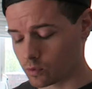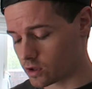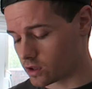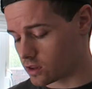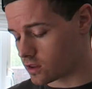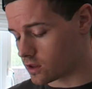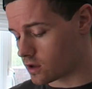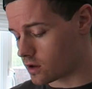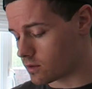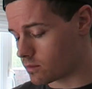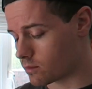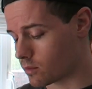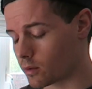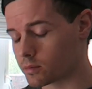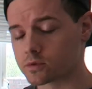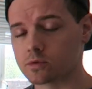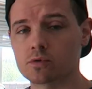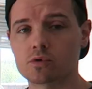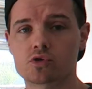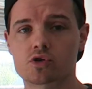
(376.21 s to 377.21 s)
with
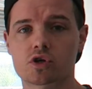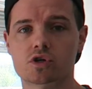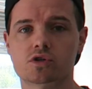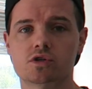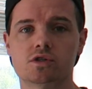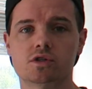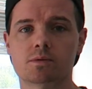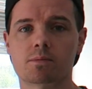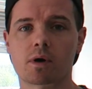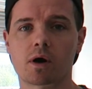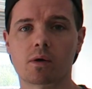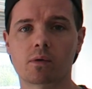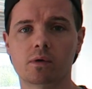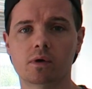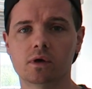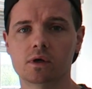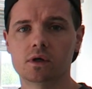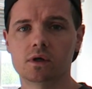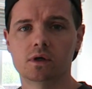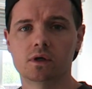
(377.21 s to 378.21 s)
Optimum Nutrition is about